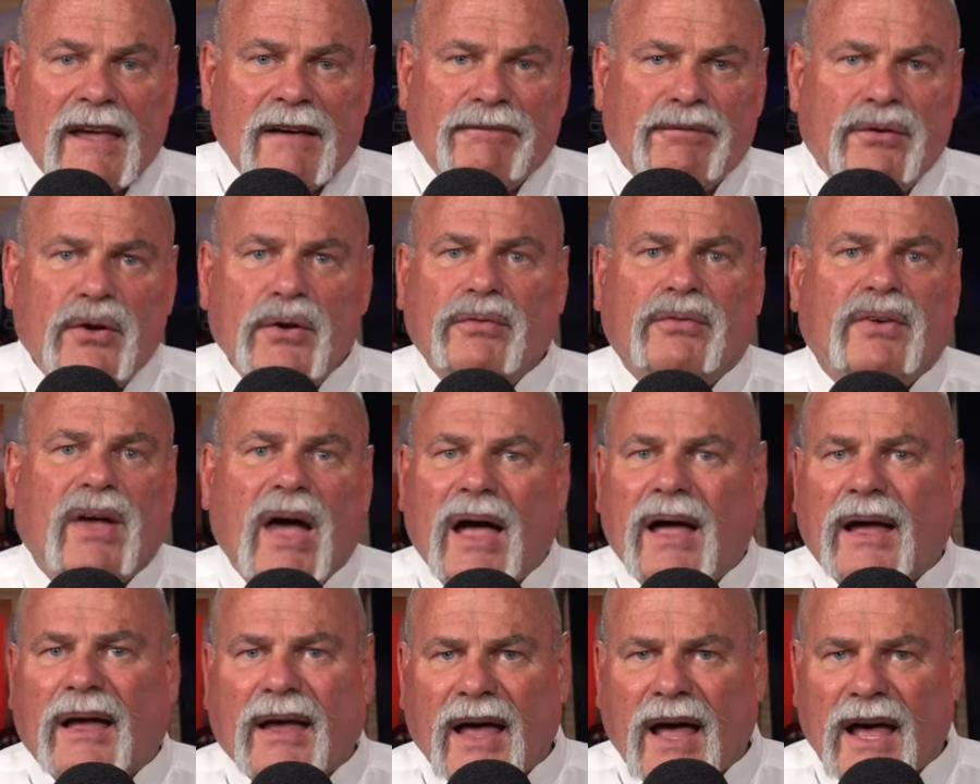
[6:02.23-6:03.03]
If you've
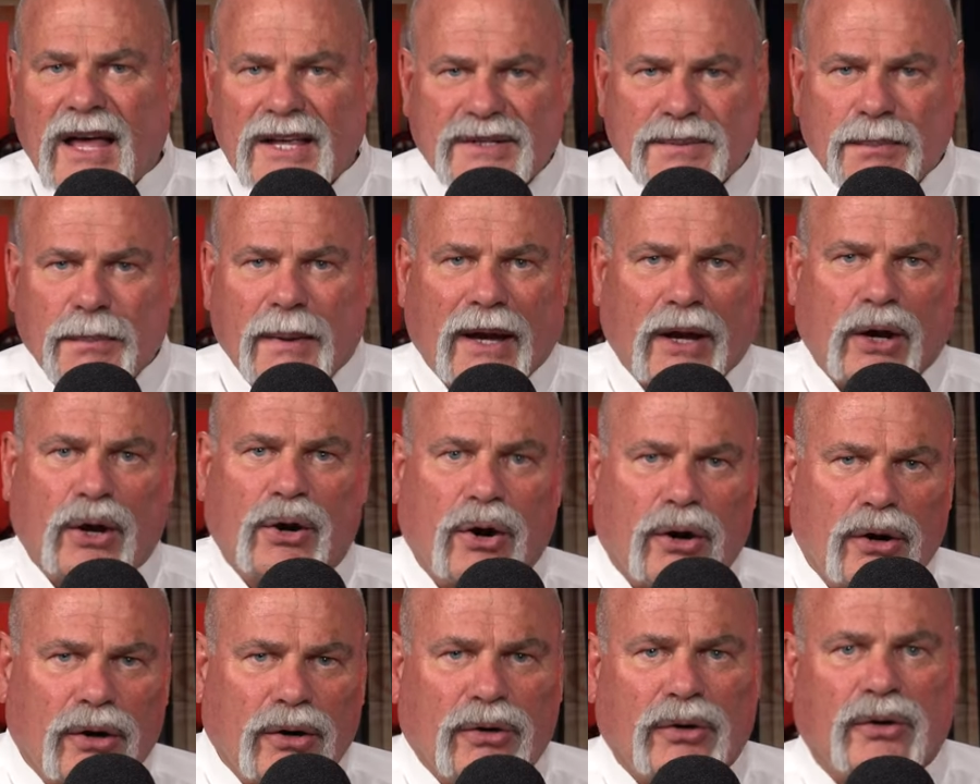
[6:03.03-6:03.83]
got cosmic
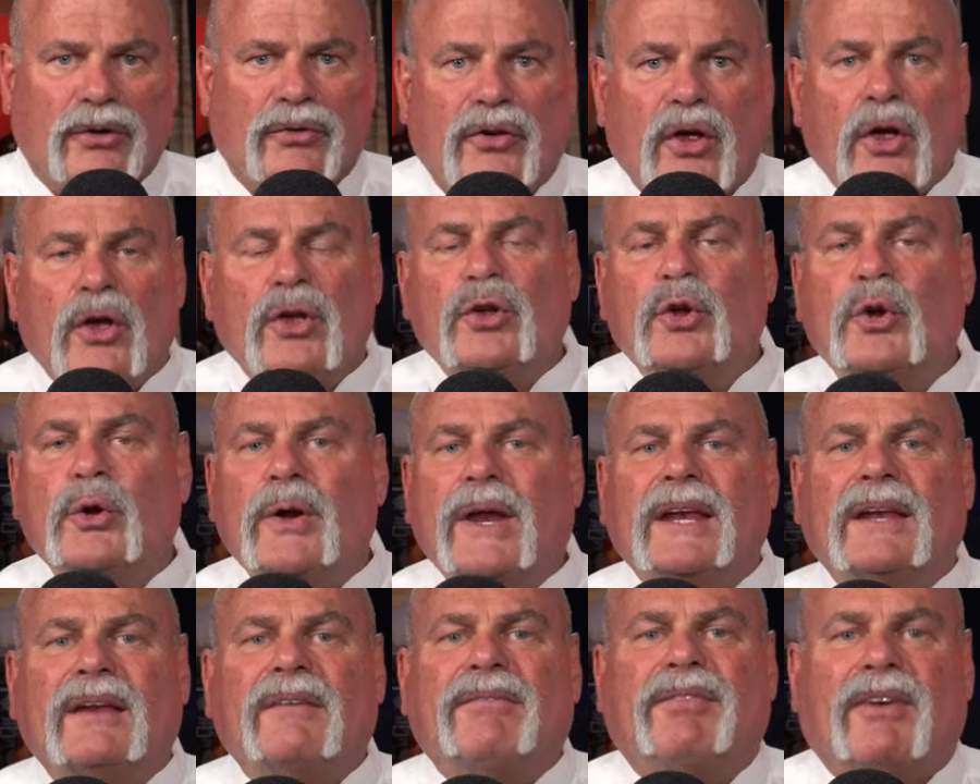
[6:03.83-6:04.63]
gurgles, you
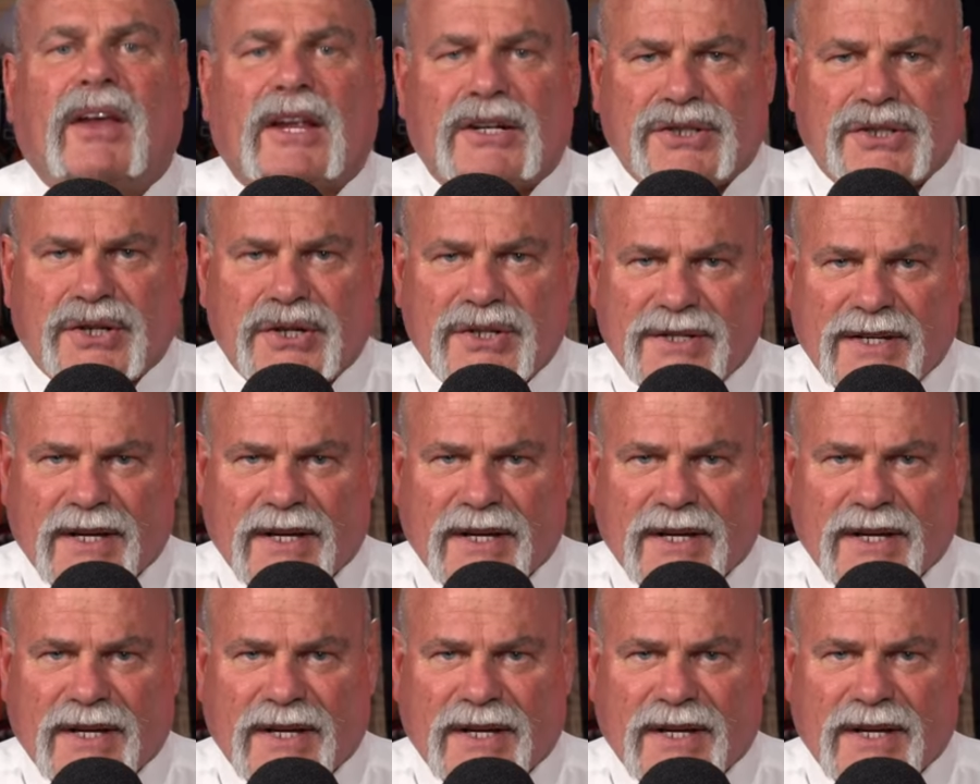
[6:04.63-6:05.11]
need to flush your